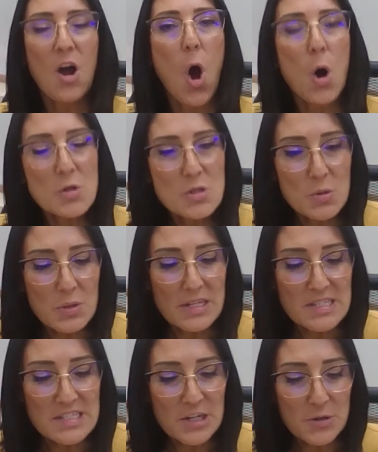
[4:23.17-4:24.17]
also
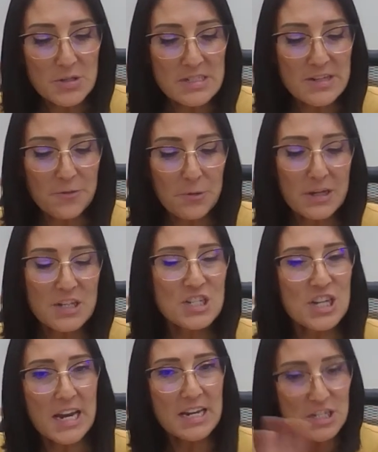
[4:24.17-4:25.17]
considers
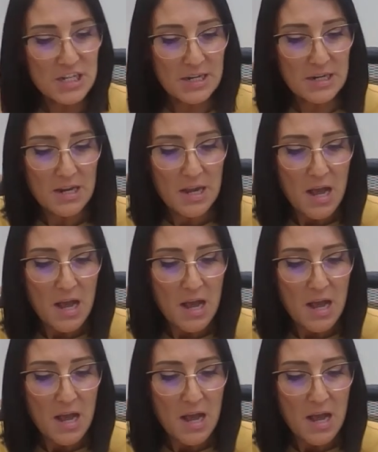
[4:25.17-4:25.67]
differentiation.